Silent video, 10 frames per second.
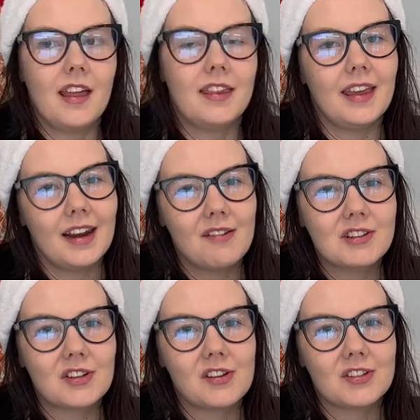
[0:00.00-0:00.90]
Then I
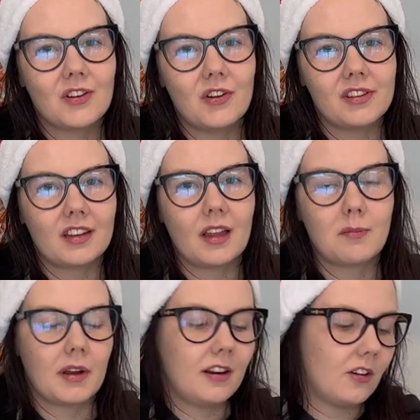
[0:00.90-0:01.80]
was also
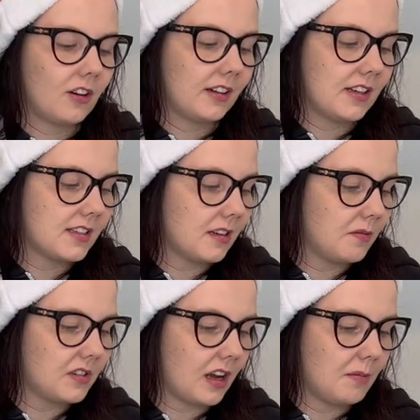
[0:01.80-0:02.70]
contacted by an artist
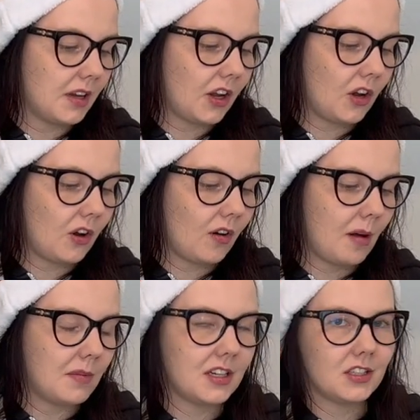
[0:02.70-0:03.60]
some time ago.
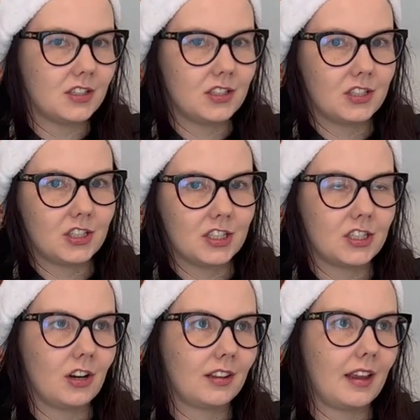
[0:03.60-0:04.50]
I mean, she's
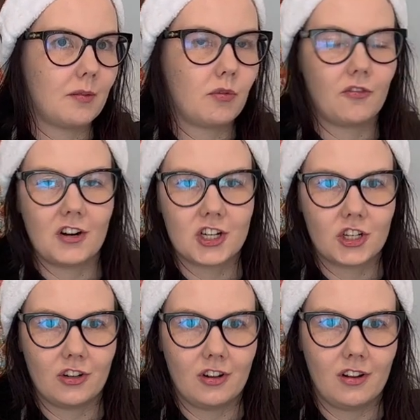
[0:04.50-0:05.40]
not like
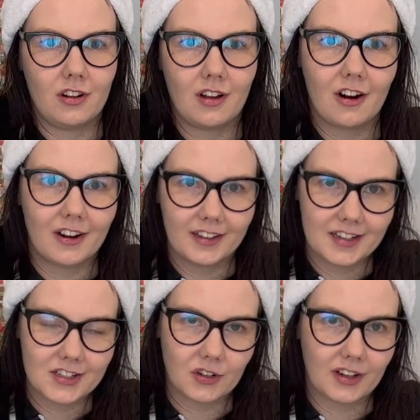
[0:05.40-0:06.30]
professional
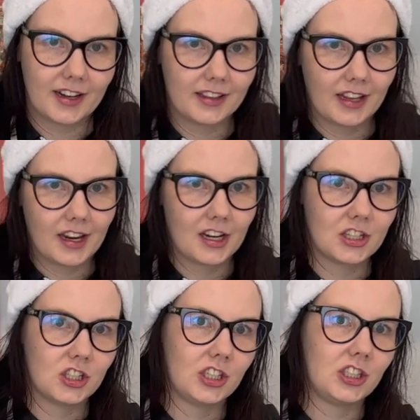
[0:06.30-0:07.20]
artist or
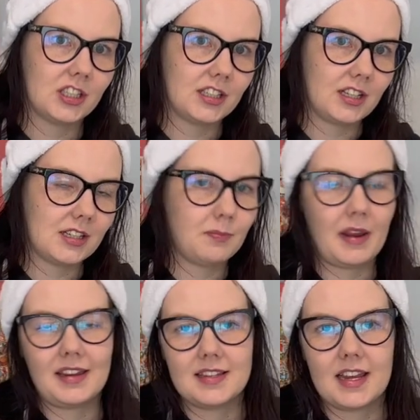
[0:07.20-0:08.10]
anything. She just does
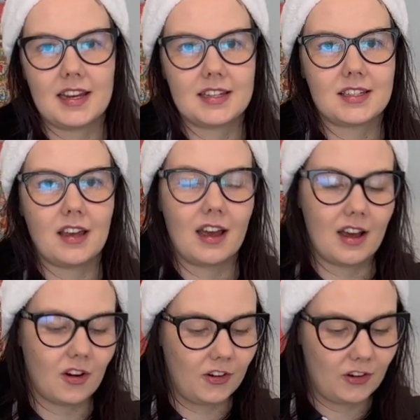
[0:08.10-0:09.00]
paintings
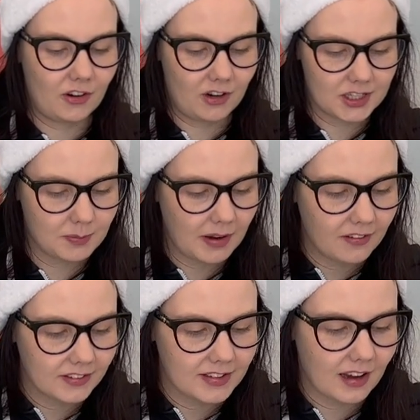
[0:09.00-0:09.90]
on her
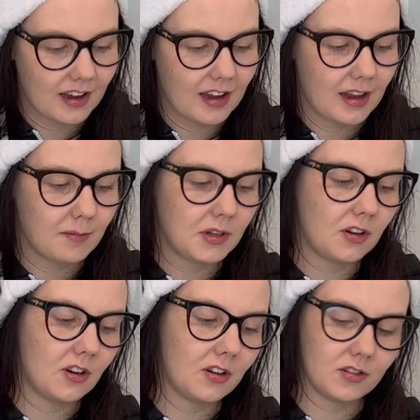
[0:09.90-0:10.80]
spare time.
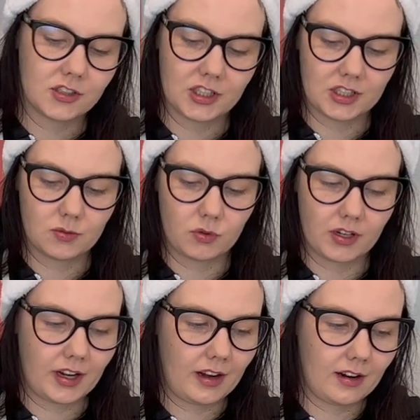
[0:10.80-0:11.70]
You know, she's
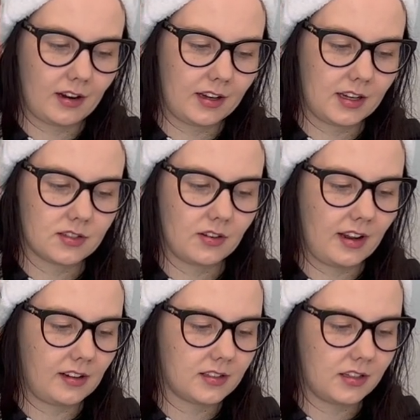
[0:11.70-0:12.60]
working, I guess, on
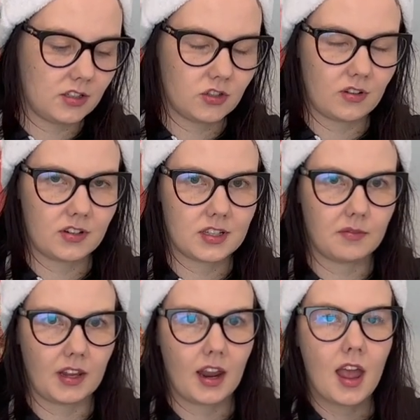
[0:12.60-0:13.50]
health industry or
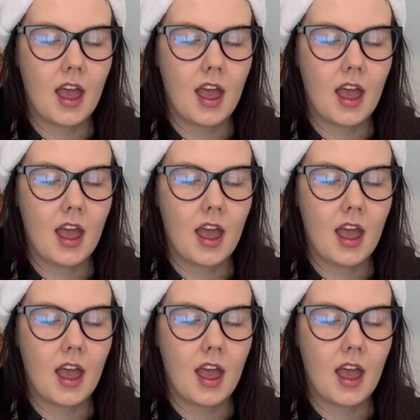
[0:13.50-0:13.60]
something.